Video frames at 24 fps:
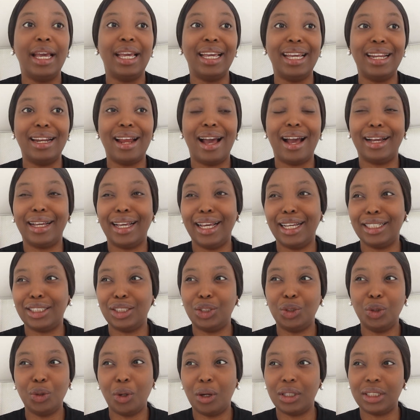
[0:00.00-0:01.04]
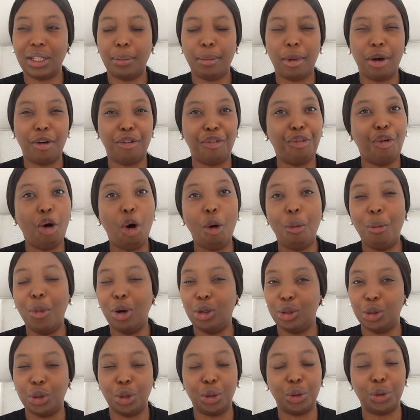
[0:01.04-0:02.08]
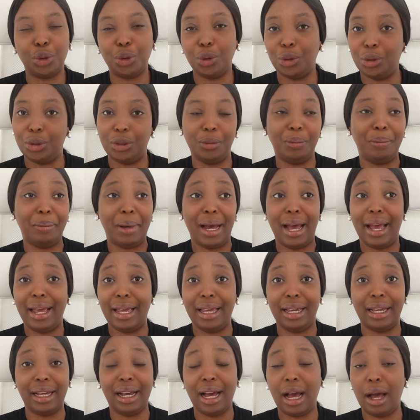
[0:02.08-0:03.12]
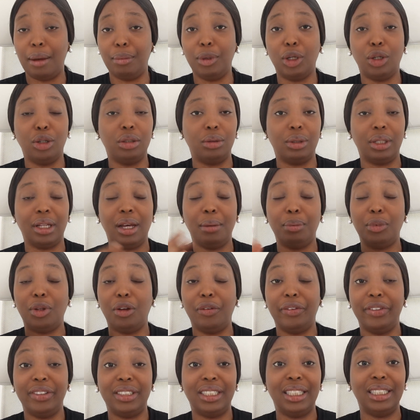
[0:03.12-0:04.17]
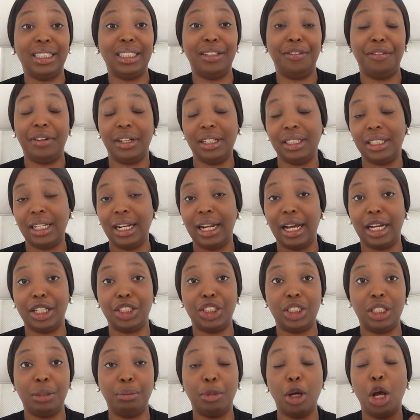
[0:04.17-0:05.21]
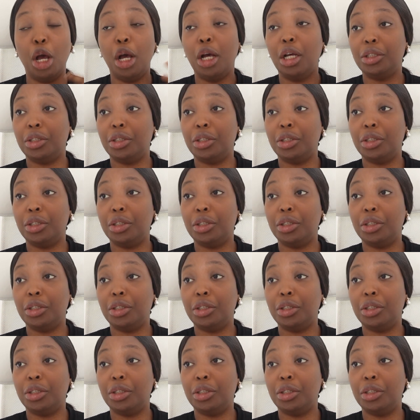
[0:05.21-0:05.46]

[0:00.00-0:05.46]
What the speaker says: In our case, it took us about 4 months or so to buy a car, because we kept on visiting different dealerships,